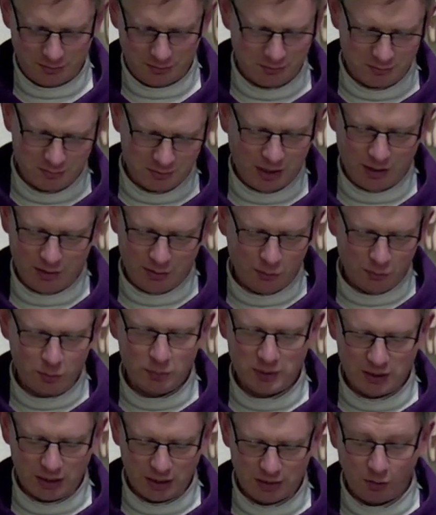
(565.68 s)
yeah, it would be
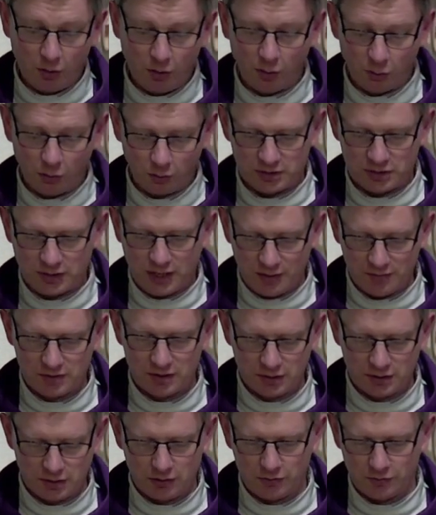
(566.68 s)
kind of awkward to have it in
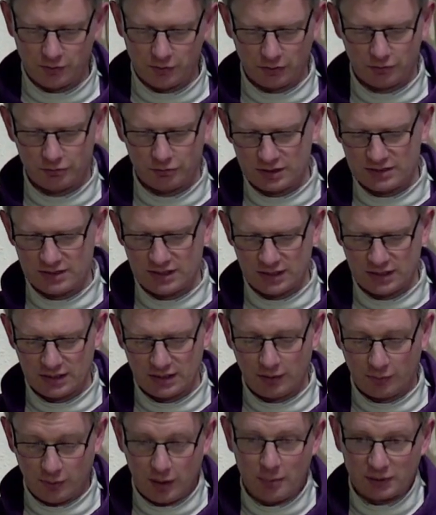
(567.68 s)
the Our Father translated that
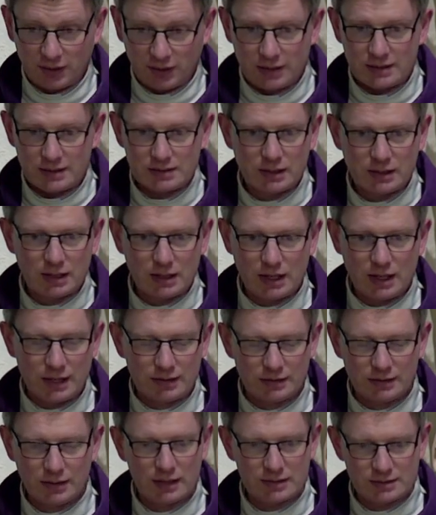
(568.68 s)
way, but that's it,
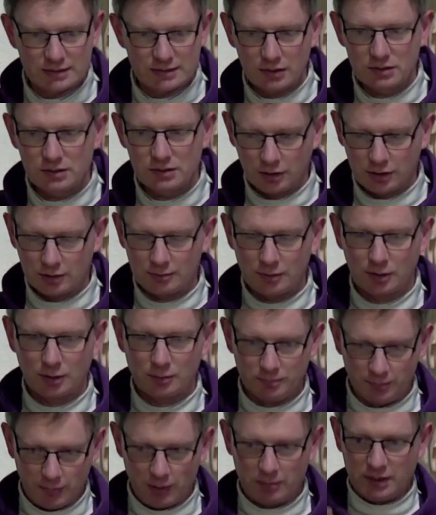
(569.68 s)
it's not talking about
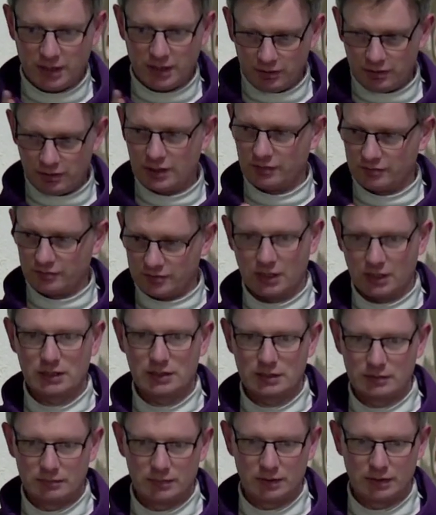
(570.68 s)
a, a period of
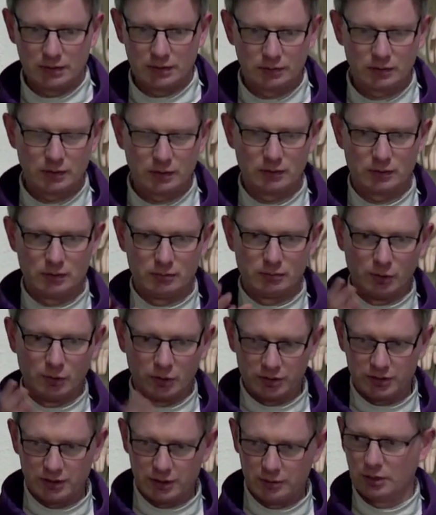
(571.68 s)
time, you know, our
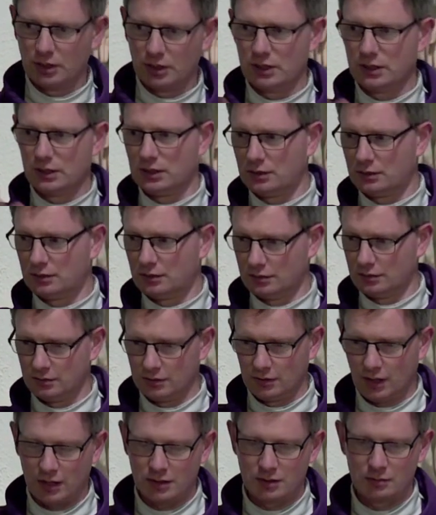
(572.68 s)
monthly bread, our
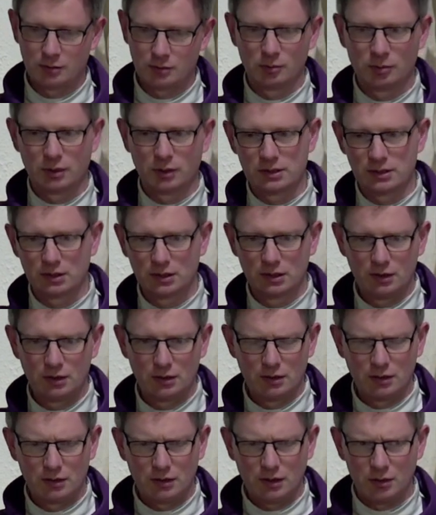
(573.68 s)
annual bread,
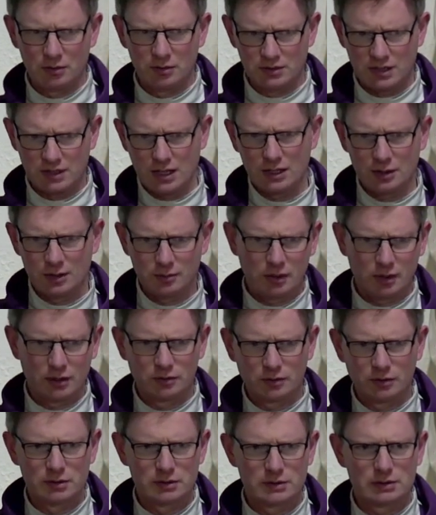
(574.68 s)
our daily bread. No,
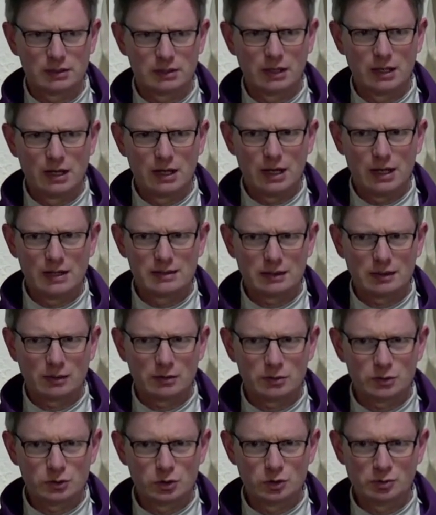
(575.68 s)
it's it's our
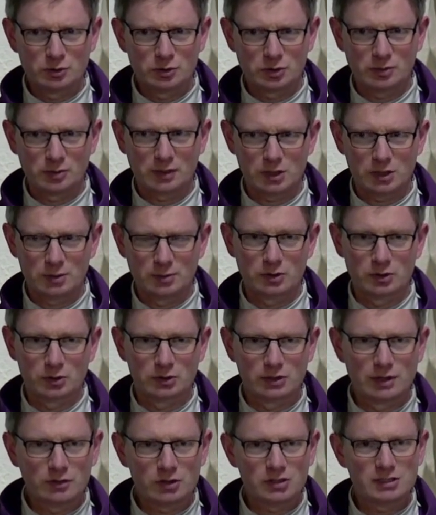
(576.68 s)
super substantial bread. So
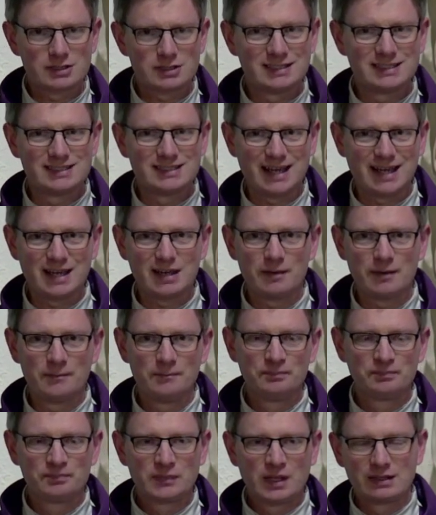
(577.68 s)
give us today
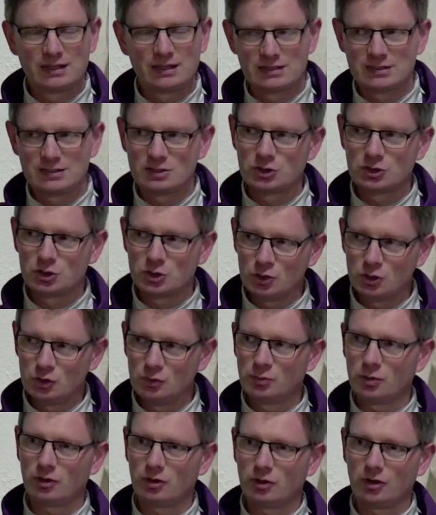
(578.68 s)
this
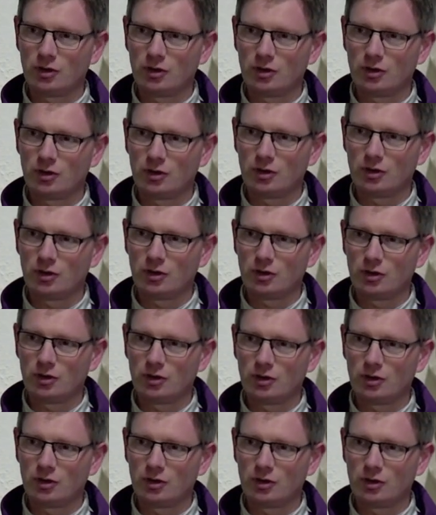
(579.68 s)

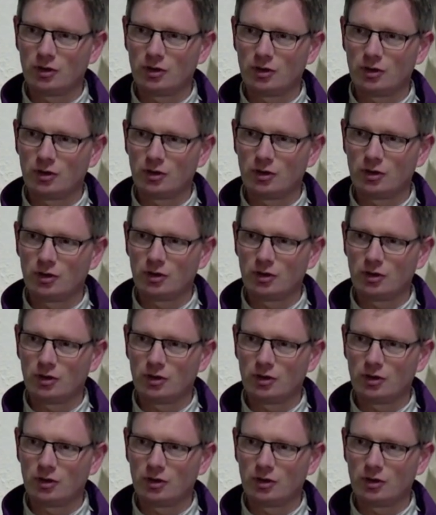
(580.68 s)
supernatural help